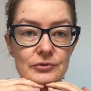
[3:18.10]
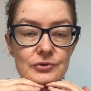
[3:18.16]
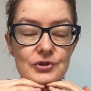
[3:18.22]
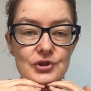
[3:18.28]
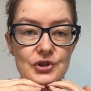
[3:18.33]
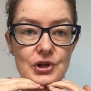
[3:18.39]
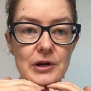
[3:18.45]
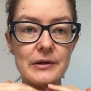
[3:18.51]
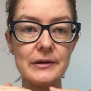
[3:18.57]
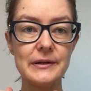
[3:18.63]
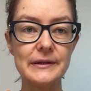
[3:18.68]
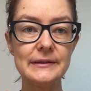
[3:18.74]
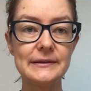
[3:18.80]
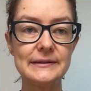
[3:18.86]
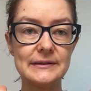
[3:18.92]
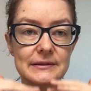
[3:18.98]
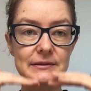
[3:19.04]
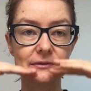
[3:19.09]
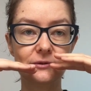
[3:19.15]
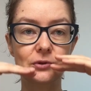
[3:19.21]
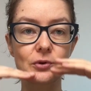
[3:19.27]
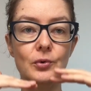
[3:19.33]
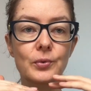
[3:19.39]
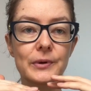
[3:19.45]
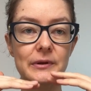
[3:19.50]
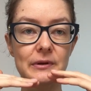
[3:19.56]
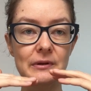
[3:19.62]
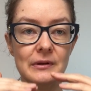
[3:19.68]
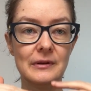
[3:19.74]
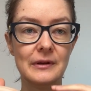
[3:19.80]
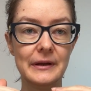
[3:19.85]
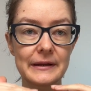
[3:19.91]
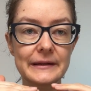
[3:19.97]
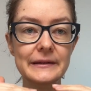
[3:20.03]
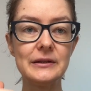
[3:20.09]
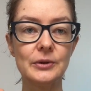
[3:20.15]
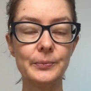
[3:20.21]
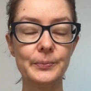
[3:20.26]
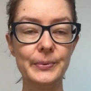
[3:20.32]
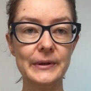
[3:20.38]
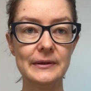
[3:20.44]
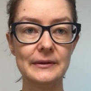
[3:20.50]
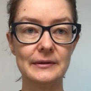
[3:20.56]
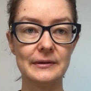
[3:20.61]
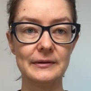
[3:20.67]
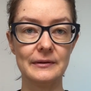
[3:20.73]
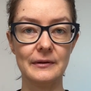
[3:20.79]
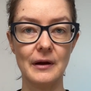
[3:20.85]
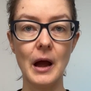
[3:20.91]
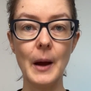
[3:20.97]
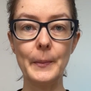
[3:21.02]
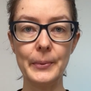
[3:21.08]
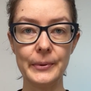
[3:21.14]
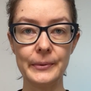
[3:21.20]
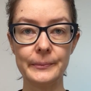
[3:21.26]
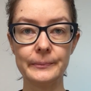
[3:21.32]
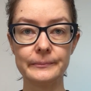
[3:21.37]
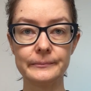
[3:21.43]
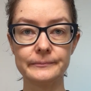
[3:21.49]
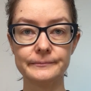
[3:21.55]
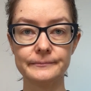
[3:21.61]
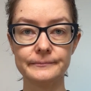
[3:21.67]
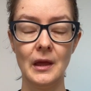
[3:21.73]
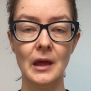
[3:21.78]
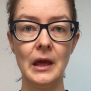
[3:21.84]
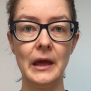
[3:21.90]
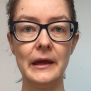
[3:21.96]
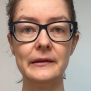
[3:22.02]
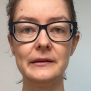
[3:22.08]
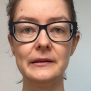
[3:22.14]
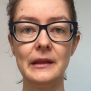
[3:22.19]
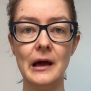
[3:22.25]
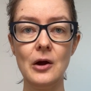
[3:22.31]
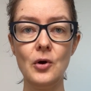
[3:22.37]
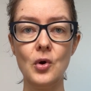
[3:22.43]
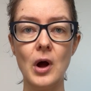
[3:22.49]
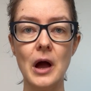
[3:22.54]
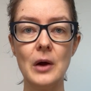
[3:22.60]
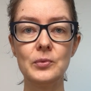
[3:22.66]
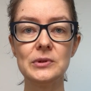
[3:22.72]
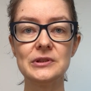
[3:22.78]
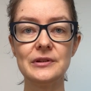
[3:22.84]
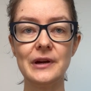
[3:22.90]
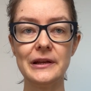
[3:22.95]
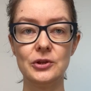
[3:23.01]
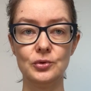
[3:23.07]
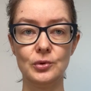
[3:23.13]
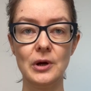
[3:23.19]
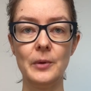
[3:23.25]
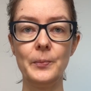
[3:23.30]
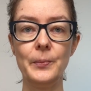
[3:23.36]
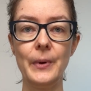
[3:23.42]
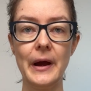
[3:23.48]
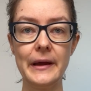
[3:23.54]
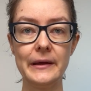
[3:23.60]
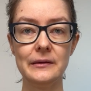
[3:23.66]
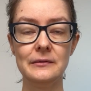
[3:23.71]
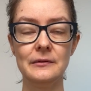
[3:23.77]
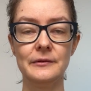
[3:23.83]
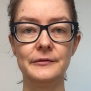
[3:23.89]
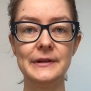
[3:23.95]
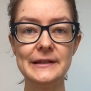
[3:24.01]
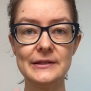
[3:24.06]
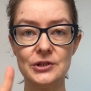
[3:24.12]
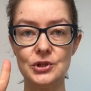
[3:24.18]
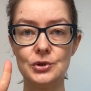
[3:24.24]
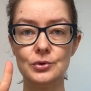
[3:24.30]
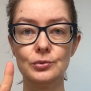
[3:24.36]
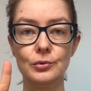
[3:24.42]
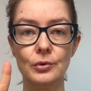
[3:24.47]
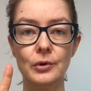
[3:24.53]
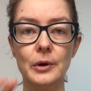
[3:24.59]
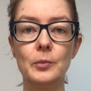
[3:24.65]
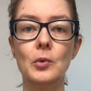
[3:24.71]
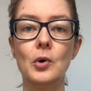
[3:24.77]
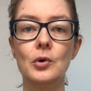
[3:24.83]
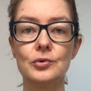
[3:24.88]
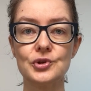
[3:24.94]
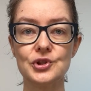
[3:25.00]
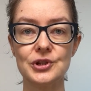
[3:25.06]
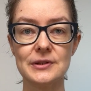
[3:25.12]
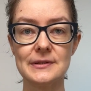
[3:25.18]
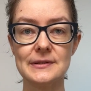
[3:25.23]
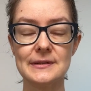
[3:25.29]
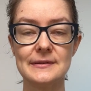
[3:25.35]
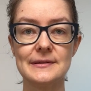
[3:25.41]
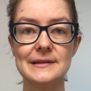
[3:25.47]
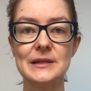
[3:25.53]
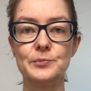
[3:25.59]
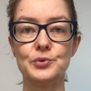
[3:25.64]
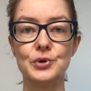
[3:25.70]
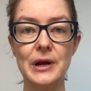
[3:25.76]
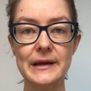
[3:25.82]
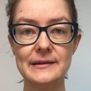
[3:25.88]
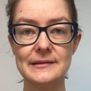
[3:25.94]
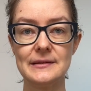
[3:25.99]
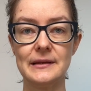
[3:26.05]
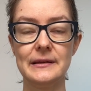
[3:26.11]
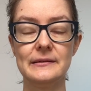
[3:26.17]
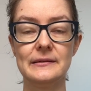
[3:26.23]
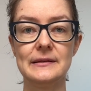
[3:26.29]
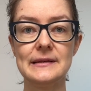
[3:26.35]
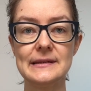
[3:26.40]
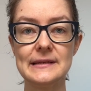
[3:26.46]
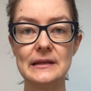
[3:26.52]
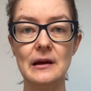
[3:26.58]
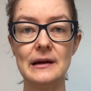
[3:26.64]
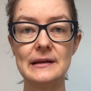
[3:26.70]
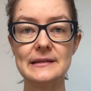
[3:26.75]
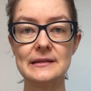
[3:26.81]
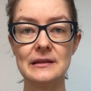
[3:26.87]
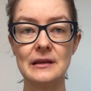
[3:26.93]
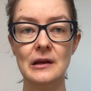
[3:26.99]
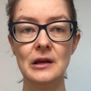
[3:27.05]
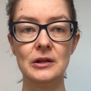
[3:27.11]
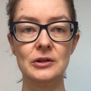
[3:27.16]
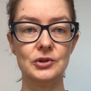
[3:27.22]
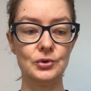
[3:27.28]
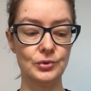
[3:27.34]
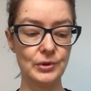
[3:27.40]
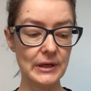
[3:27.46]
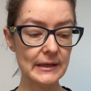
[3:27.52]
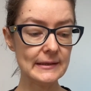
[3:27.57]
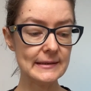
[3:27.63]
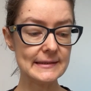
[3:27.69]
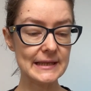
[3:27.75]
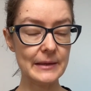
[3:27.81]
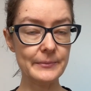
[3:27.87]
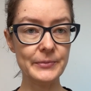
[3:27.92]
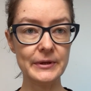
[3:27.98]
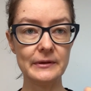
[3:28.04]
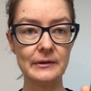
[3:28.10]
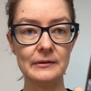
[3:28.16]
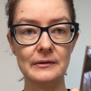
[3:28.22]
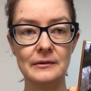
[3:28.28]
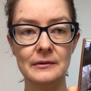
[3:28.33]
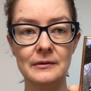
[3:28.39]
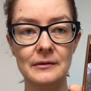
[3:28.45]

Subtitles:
jaw is going a little bit up. And now I will try to combine these two emotions, surprise and disgust, to get something